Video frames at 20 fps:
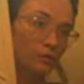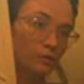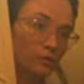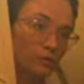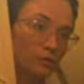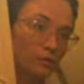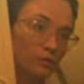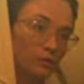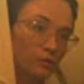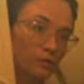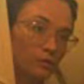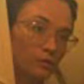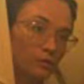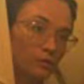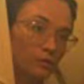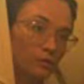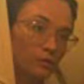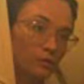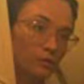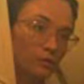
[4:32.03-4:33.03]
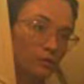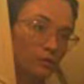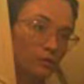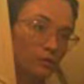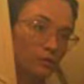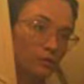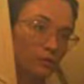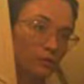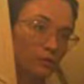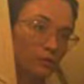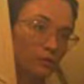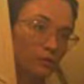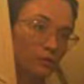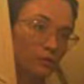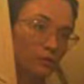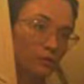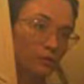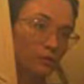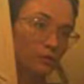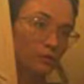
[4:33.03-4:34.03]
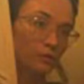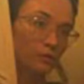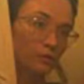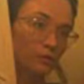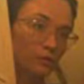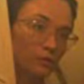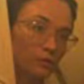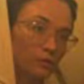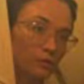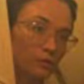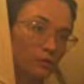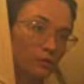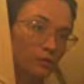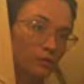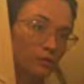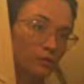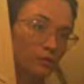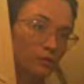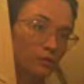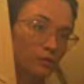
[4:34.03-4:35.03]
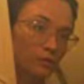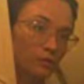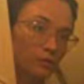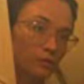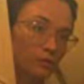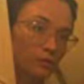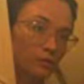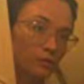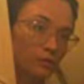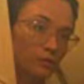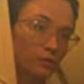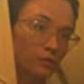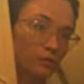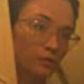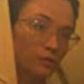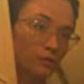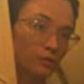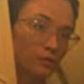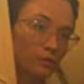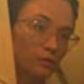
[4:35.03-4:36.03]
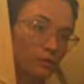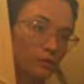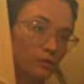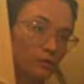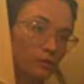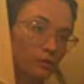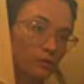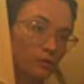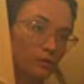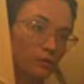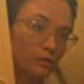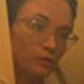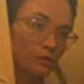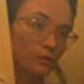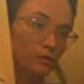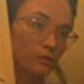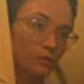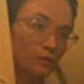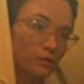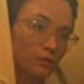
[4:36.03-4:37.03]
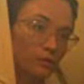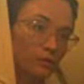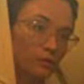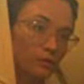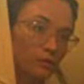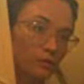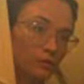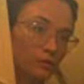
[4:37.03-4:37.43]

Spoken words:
This person isn't speaking.